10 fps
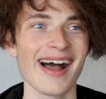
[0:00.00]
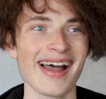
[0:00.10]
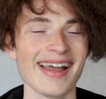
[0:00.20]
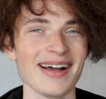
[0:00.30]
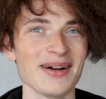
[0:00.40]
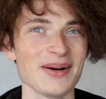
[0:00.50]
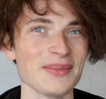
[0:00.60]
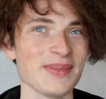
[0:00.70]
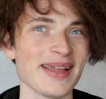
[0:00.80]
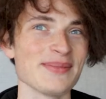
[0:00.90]
I
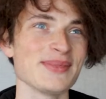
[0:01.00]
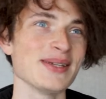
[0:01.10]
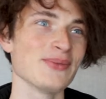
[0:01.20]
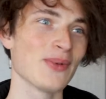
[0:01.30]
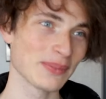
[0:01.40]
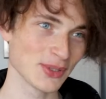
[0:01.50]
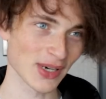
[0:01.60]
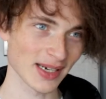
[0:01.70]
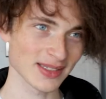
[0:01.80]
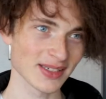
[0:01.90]
am the web
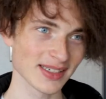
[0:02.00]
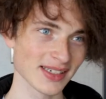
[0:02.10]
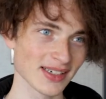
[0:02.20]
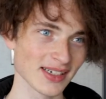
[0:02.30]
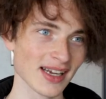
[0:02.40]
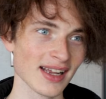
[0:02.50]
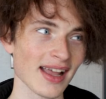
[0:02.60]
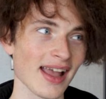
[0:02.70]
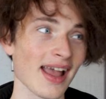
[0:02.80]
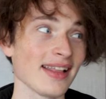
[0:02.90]
director here.
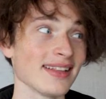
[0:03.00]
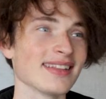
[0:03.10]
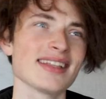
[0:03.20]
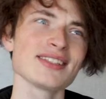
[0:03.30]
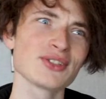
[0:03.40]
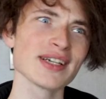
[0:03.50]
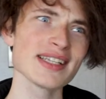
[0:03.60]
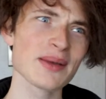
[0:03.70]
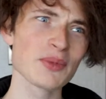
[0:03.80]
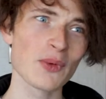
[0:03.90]
That's
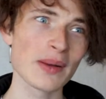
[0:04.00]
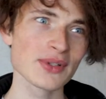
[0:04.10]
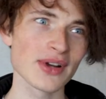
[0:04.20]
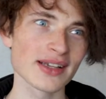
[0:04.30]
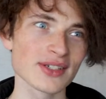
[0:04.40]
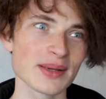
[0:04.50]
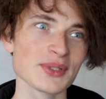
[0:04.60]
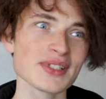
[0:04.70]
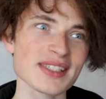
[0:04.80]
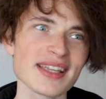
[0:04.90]
crazy, I'm the web director. I'm
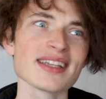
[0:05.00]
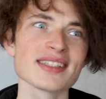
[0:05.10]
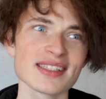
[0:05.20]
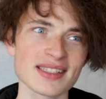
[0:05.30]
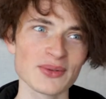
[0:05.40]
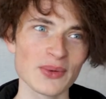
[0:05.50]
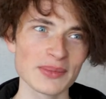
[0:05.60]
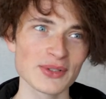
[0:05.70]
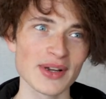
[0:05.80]
used to saying assistant web